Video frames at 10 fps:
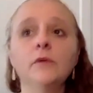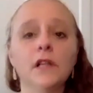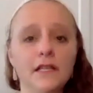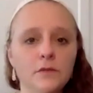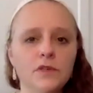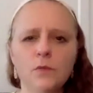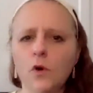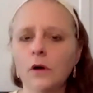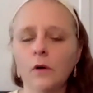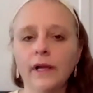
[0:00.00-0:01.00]
realized there was
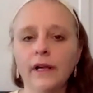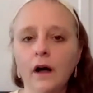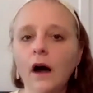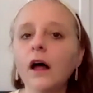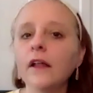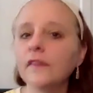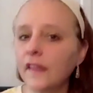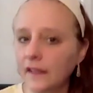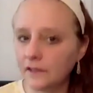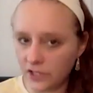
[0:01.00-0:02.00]
more going on
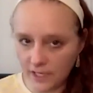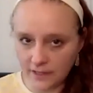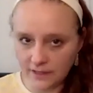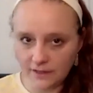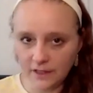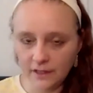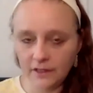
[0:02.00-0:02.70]
than just,